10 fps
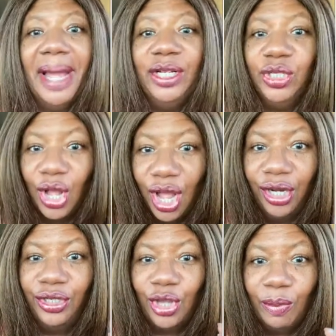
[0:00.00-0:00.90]
daughter
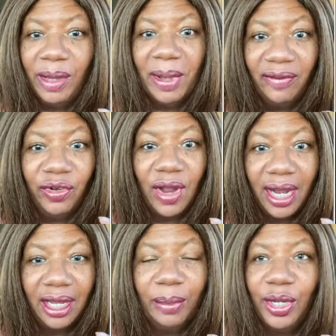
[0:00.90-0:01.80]
told me about
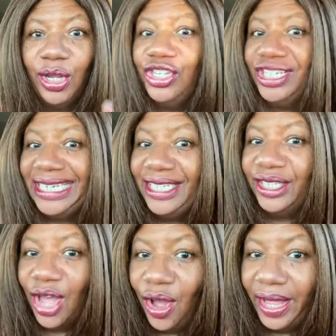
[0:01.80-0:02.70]
Veronica because she
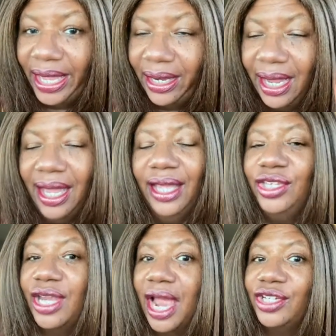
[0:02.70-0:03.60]
saw it.
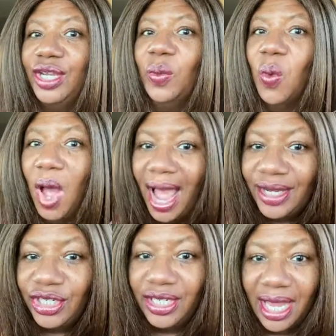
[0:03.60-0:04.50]
She actually
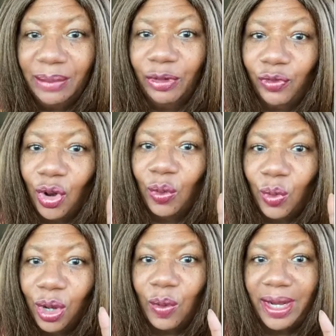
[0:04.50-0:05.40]
watched it before
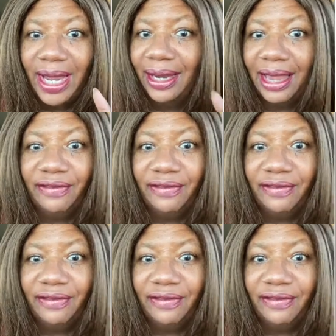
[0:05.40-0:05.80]
work one day at like